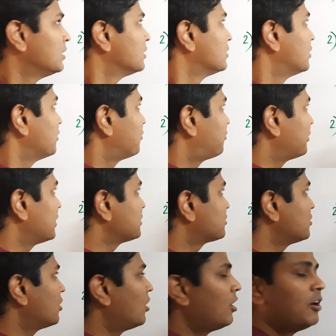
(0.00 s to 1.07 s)
The first
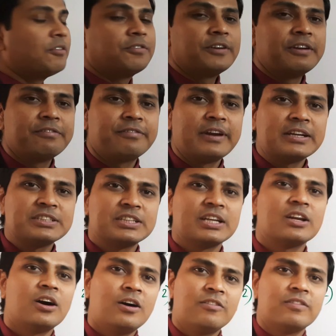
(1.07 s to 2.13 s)
law of
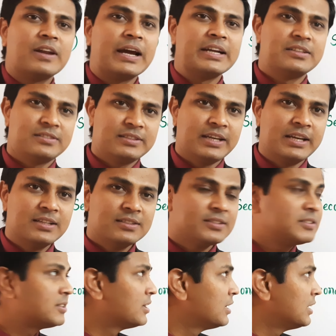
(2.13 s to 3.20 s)
refraction of light
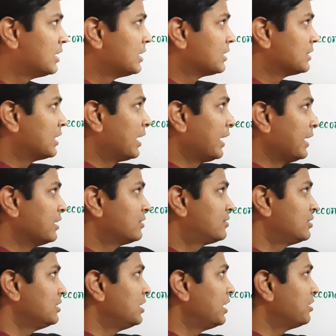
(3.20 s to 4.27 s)
says the
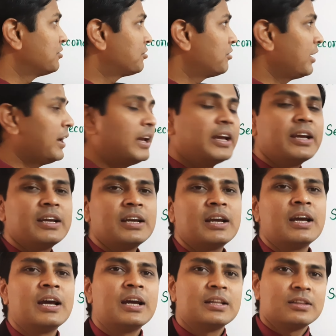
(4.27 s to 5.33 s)
incident ray,
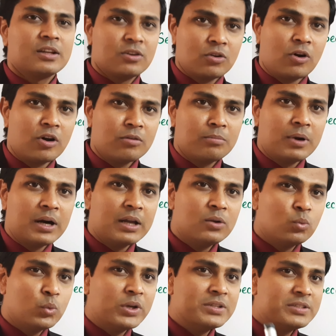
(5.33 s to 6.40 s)
the
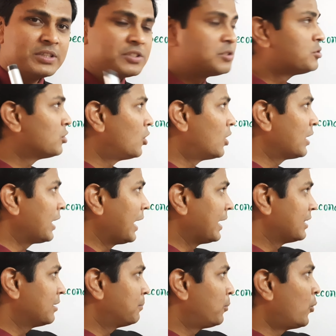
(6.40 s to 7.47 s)
normal, which is drawn
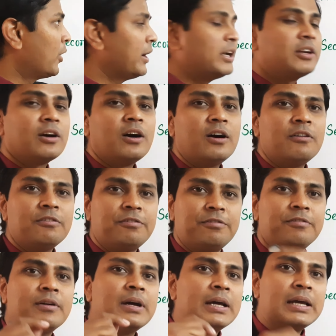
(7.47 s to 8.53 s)
at the point of
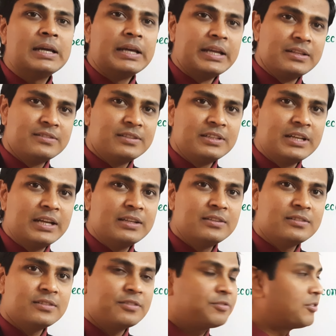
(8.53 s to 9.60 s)

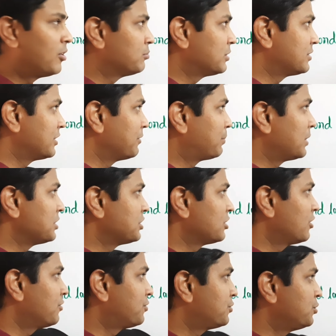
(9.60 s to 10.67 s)
incidence from the separation
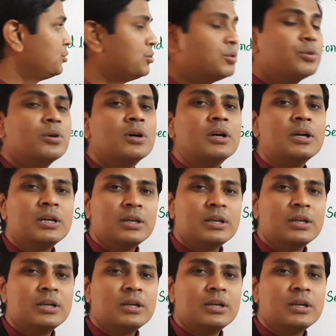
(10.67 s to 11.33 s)
of two